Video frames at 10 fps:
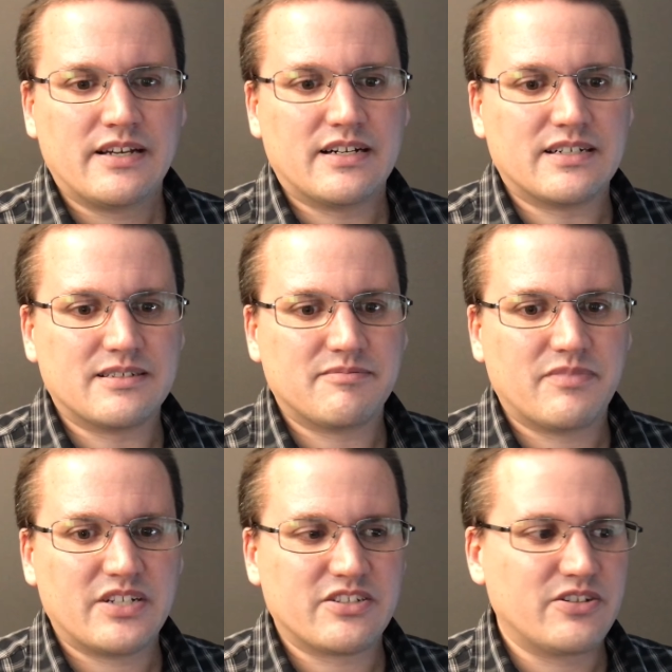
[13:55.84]

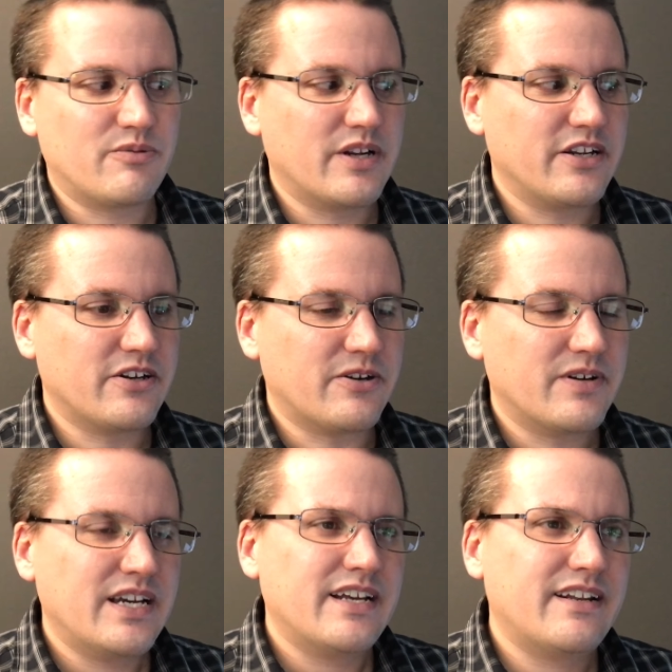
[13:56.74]
that's a good way to
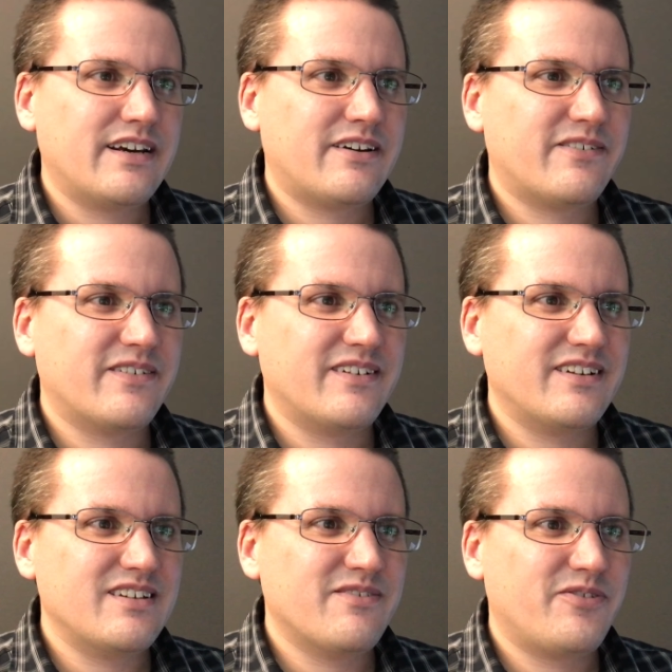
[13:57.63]
go. Now,
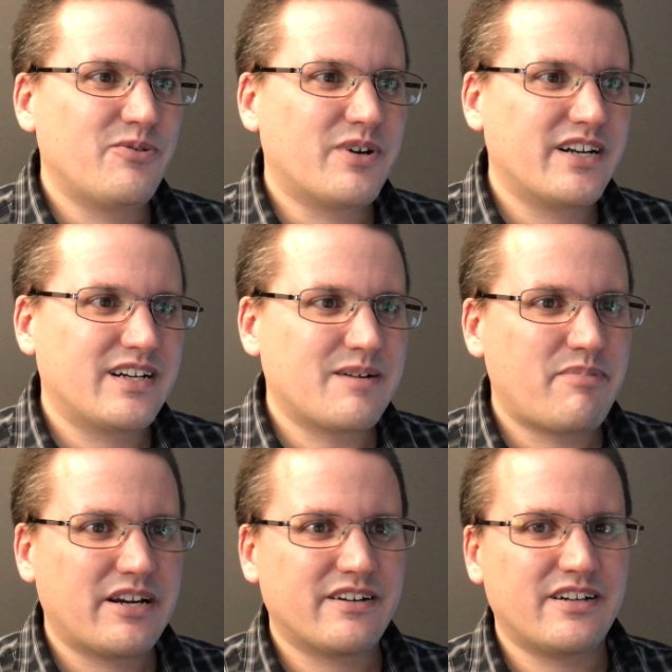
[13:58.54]
if you wanted to
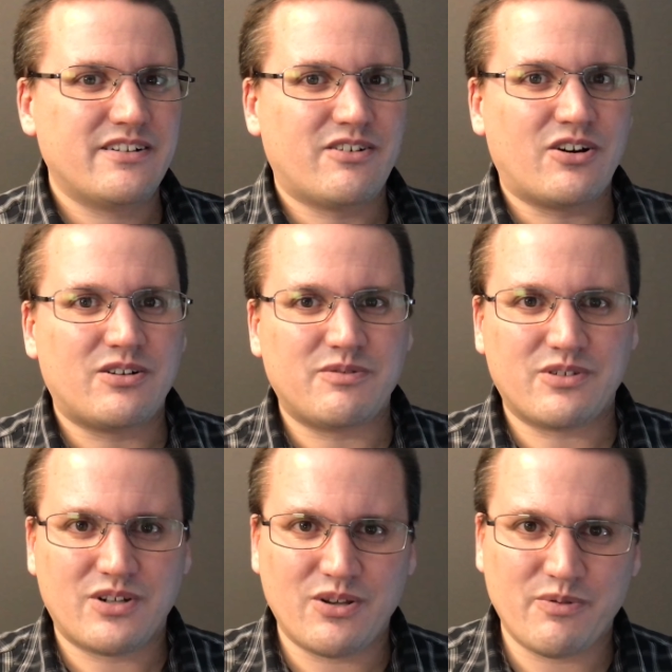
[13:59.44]
compare it
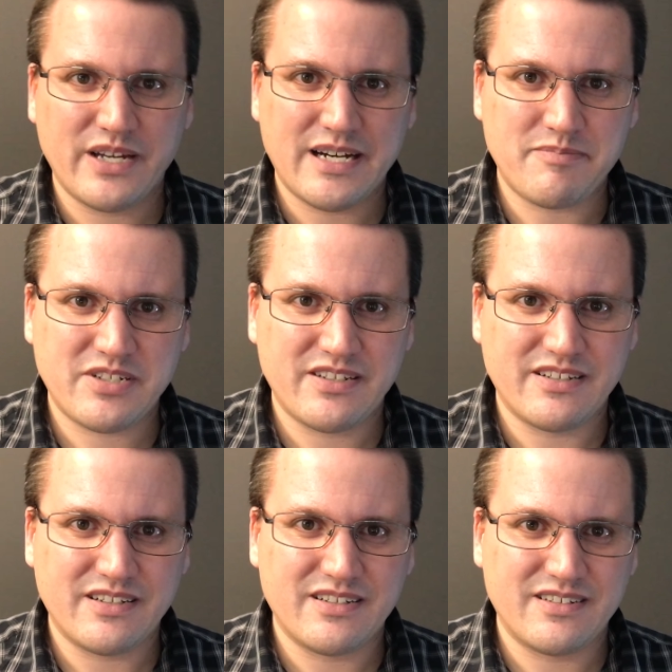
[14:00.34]
all the way up to
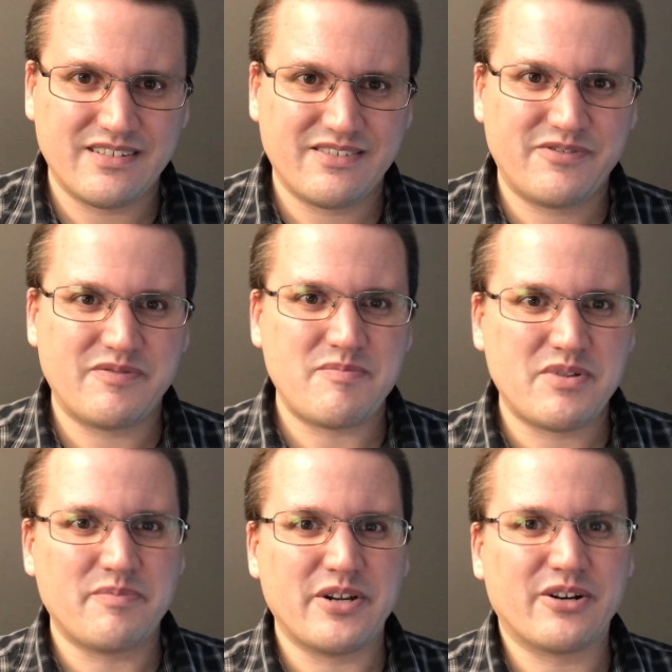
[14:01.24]
the
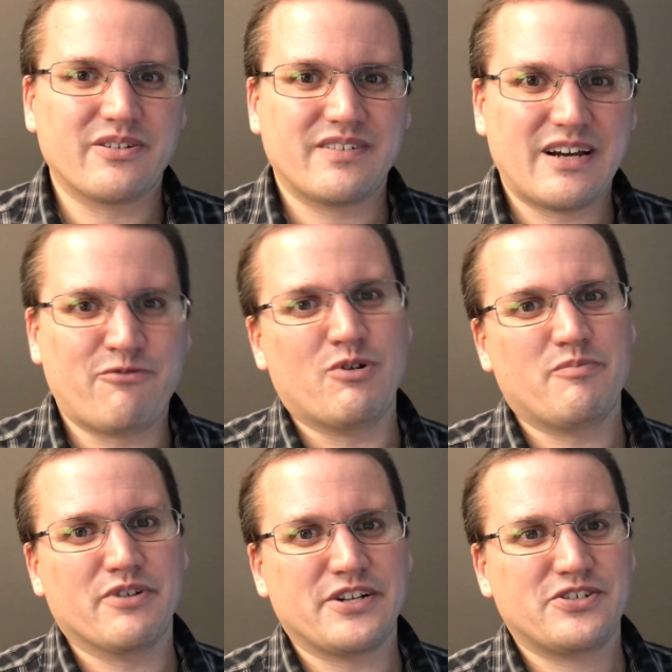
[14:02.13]
50mm
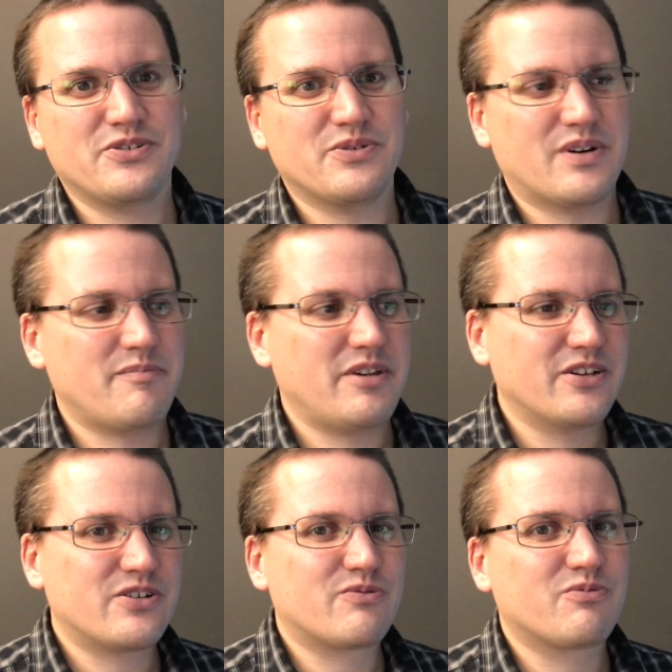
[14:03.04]
f1.2, I
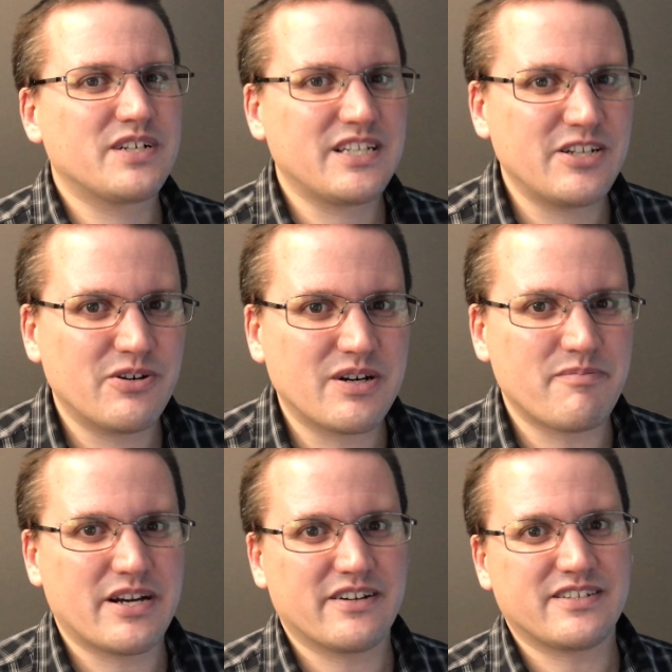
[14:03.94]
there's really no
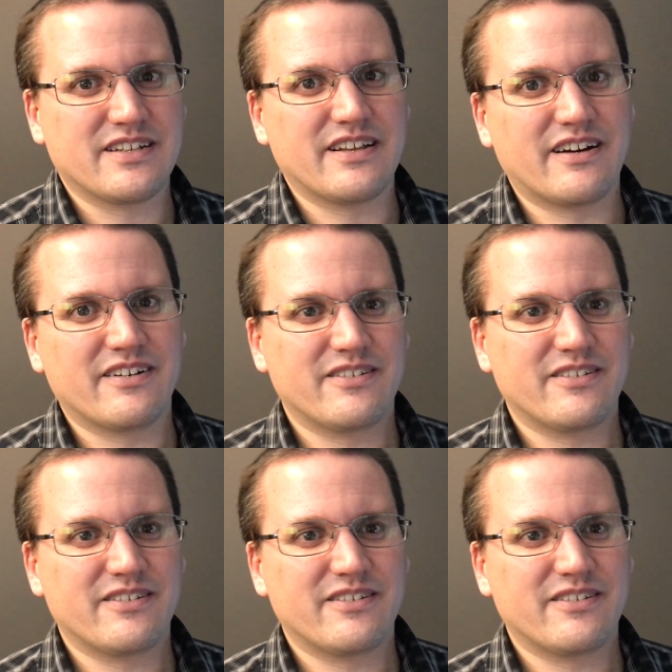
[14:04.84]
comparison there.